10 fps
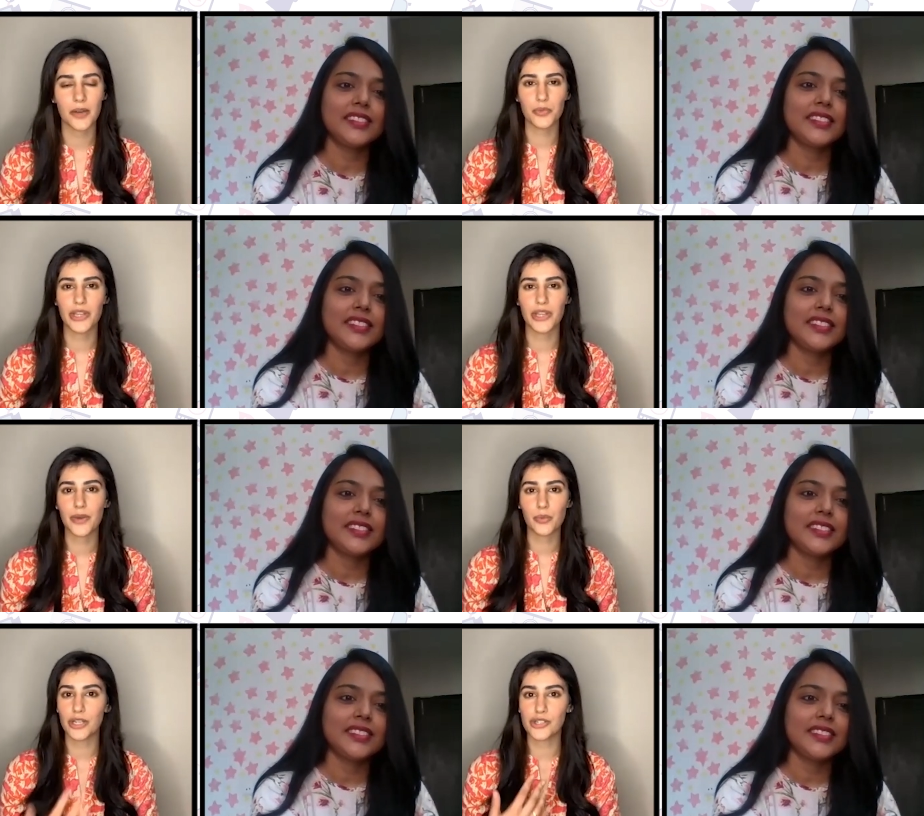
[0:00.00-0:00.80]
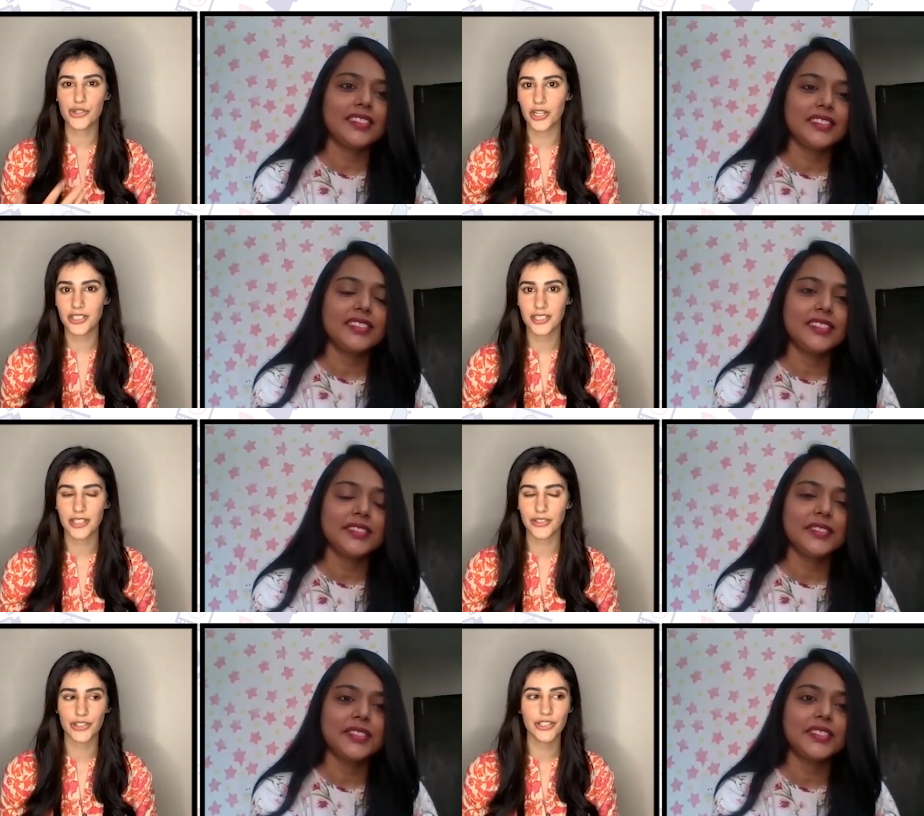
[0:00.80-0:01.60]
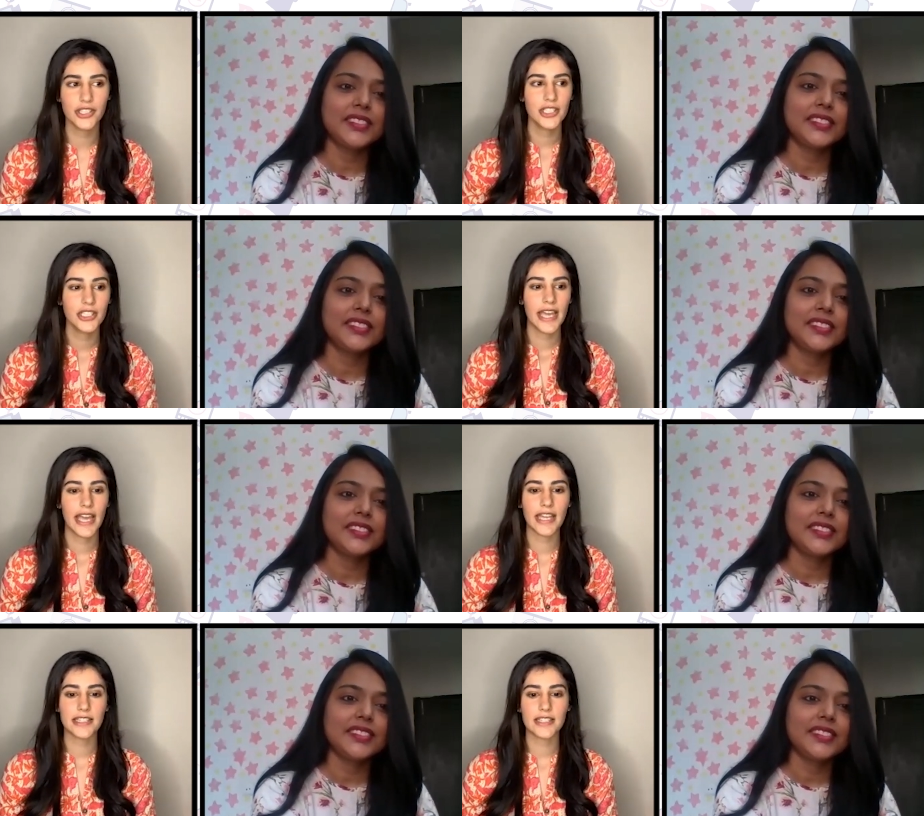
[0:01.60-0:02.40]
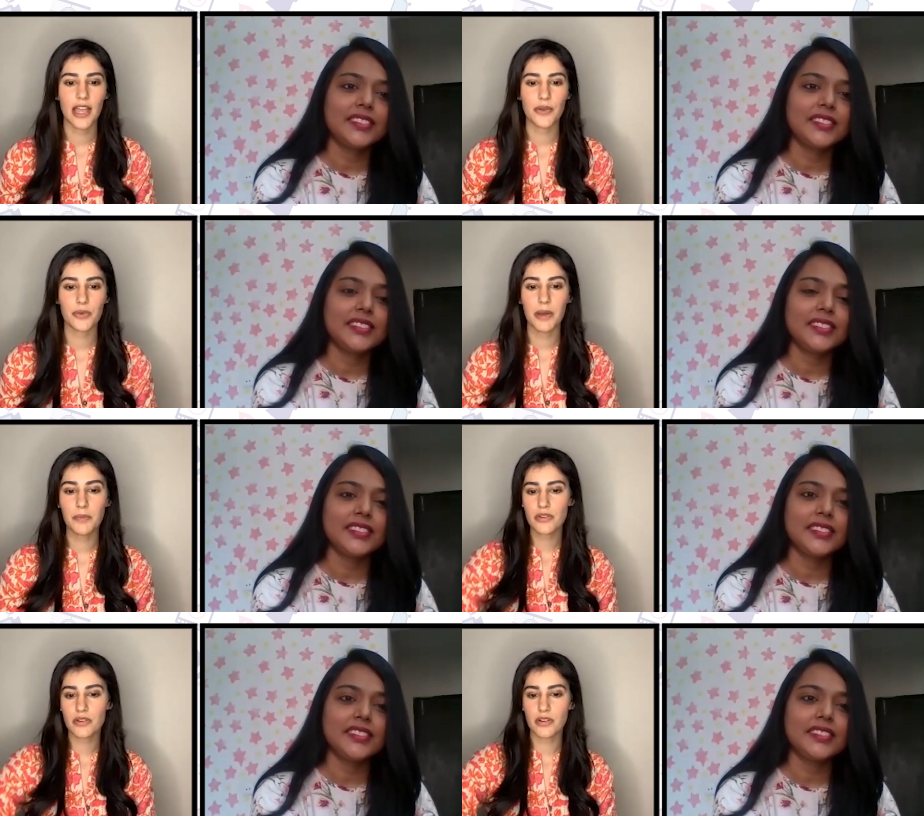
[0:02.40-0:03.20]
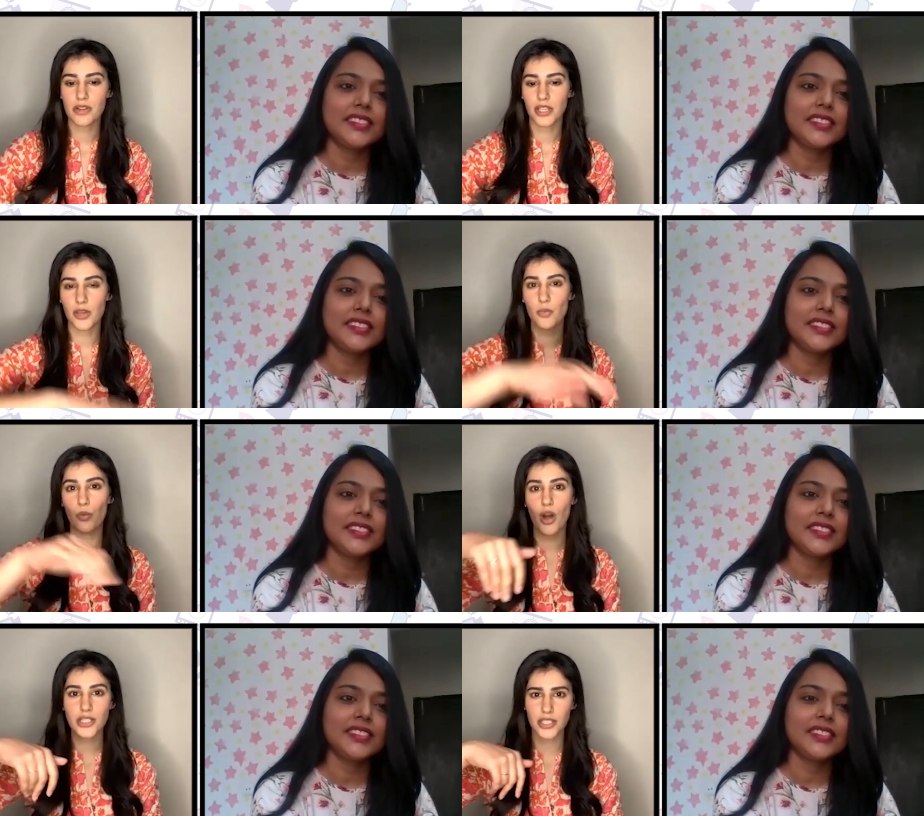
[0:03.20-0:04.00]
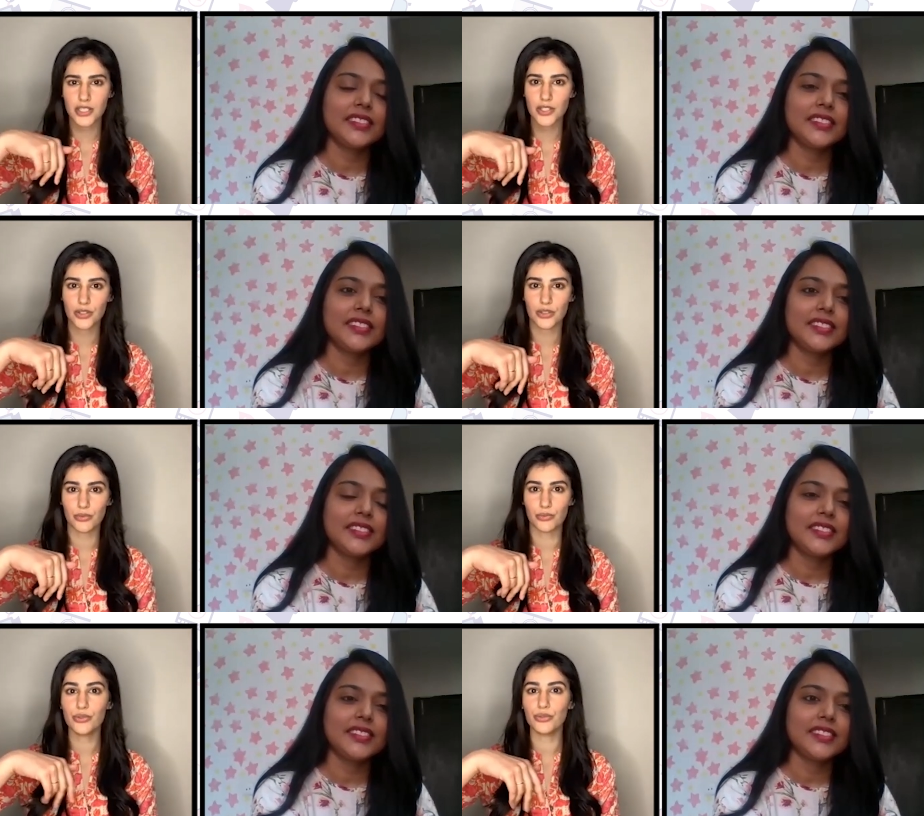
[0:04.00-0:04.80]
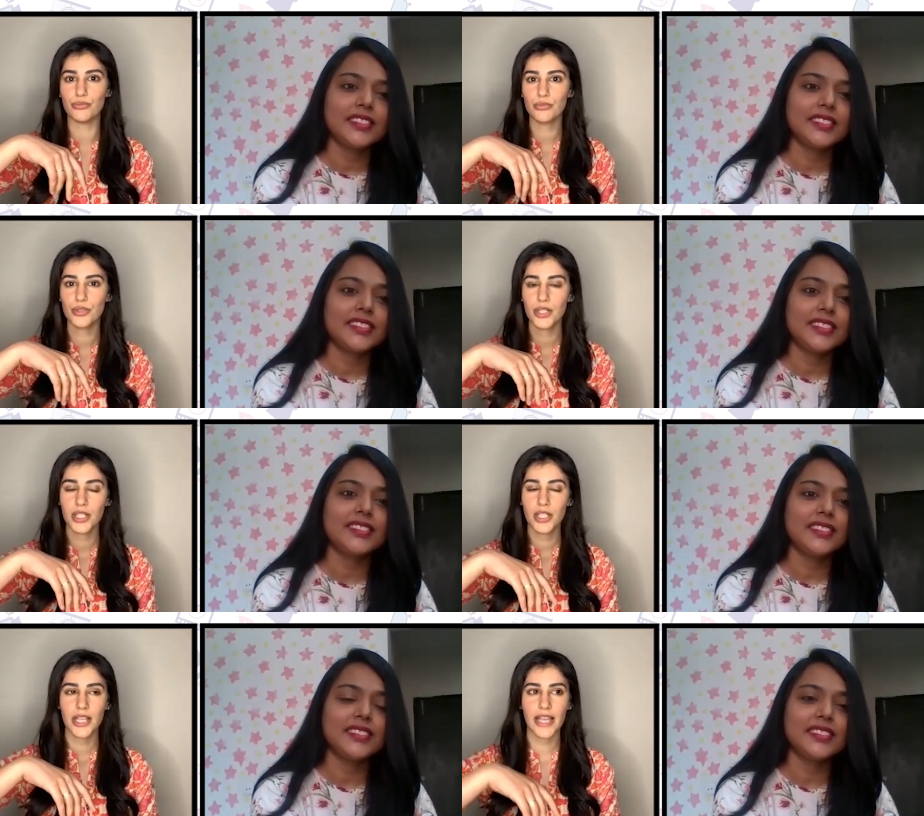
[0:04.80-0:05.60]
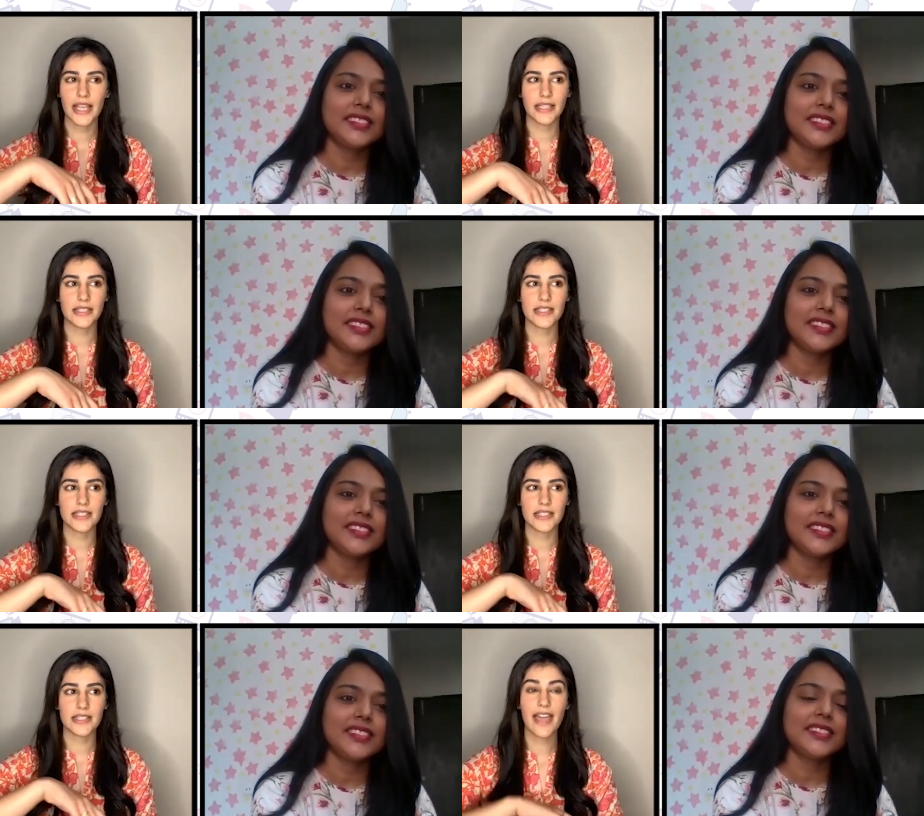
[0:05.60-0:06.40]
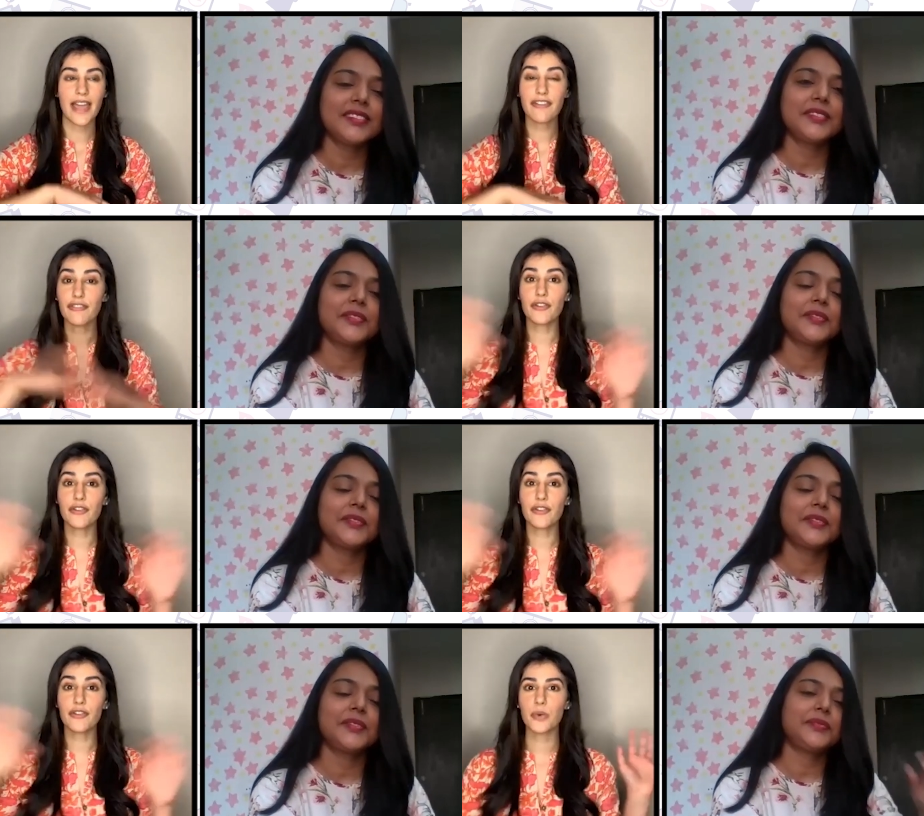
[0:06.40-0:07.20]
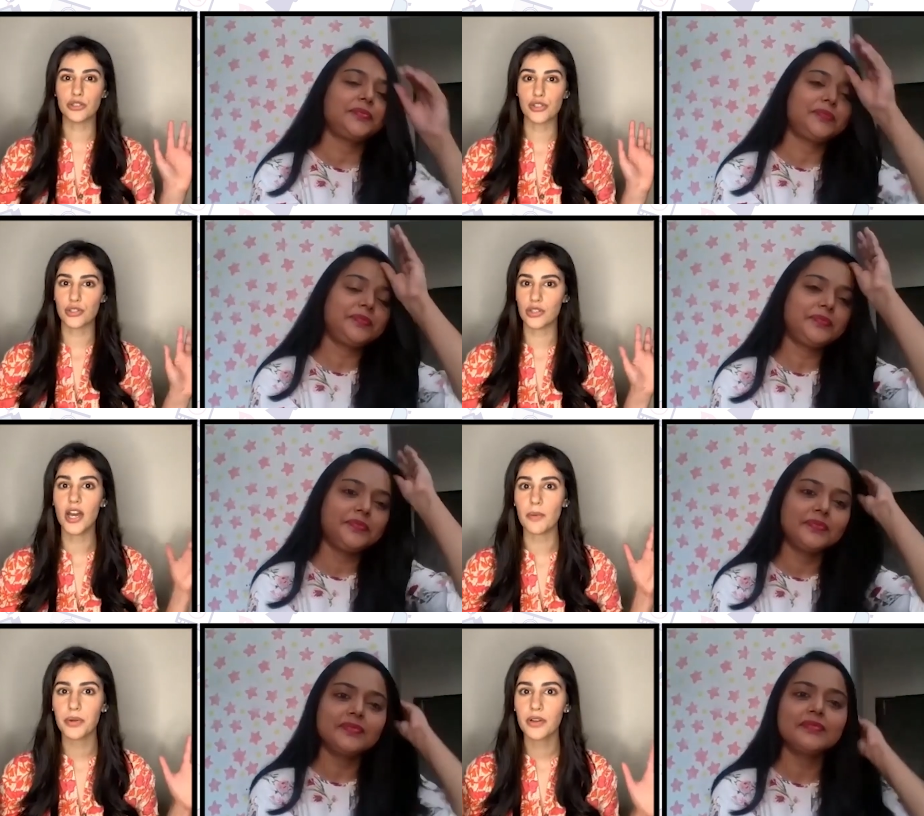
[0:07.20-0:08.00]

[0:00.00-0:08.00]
Speaker 1: We had one shot together. And I remember he walked into the room and everyone stood up.